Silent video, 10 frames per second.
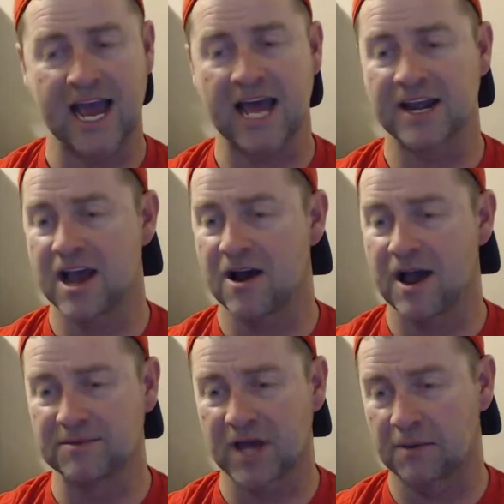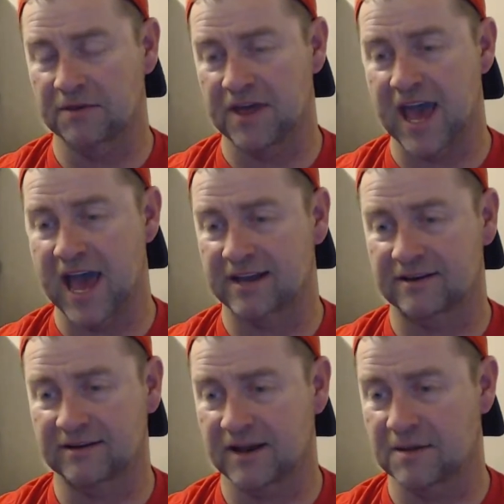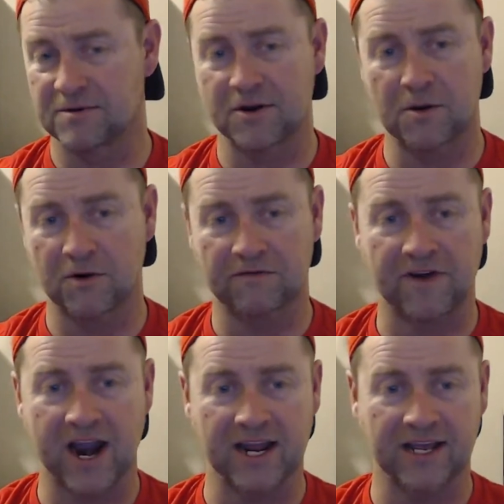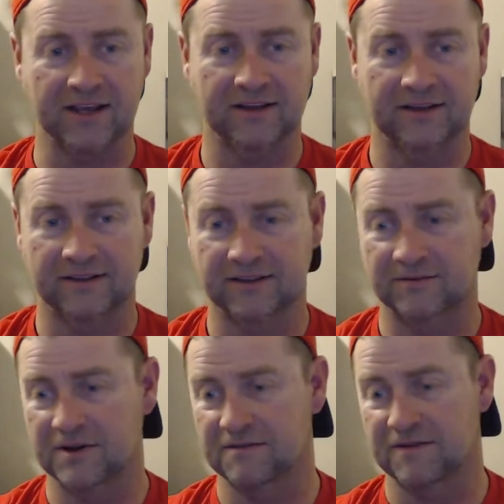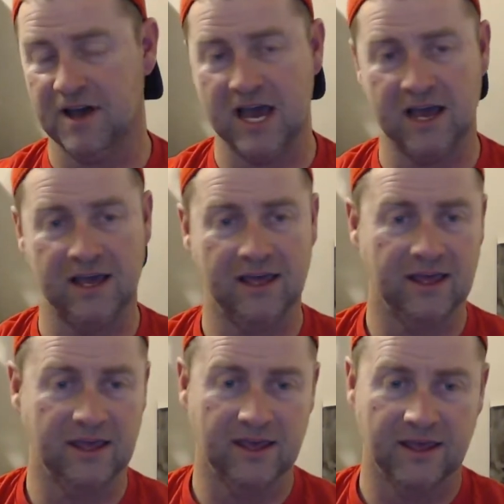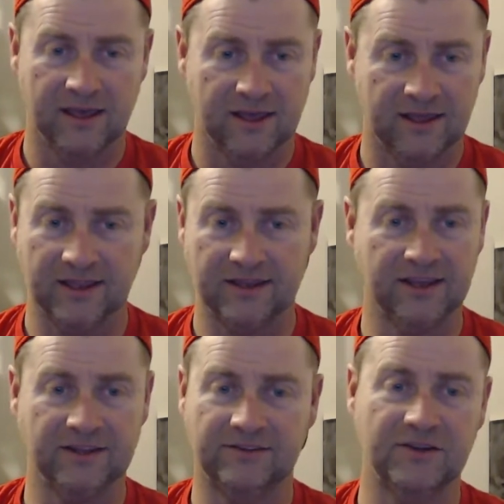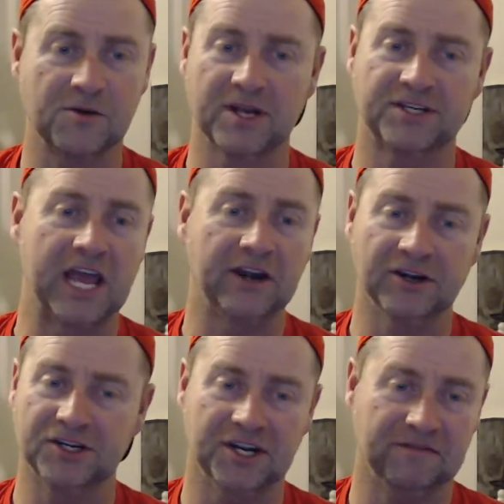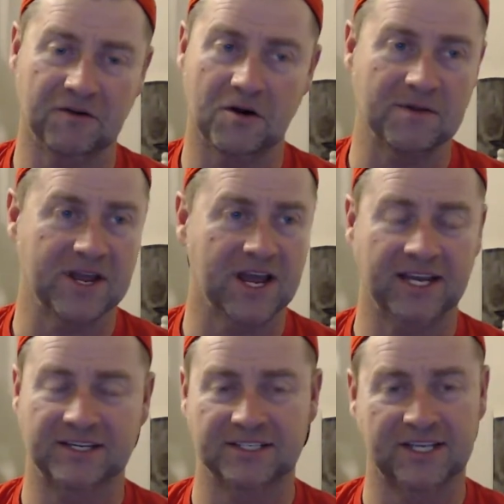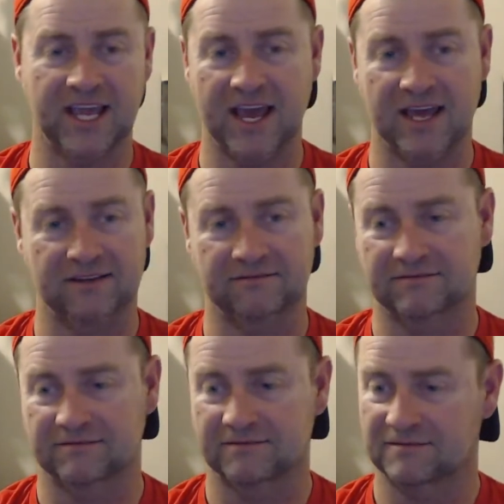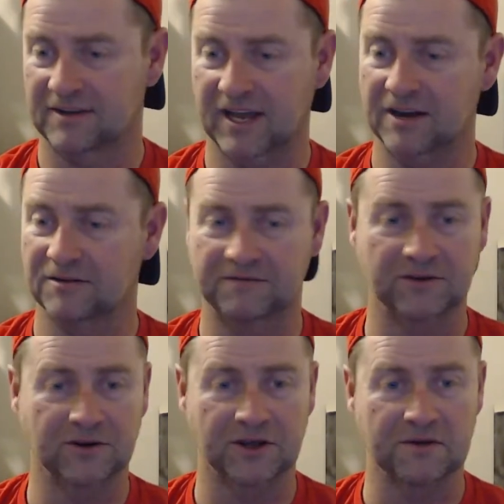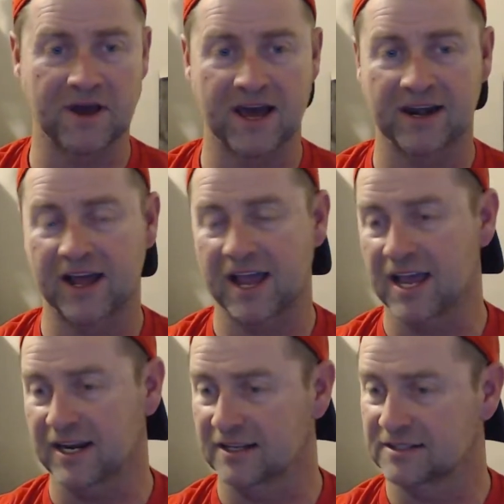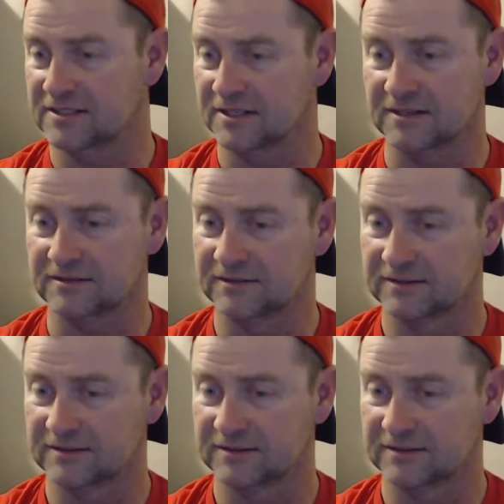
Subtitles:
No, I'm done with that. I'm no more fighting. We've it's too much energy for me. I just can't. I don't feel good about it. I hate it. So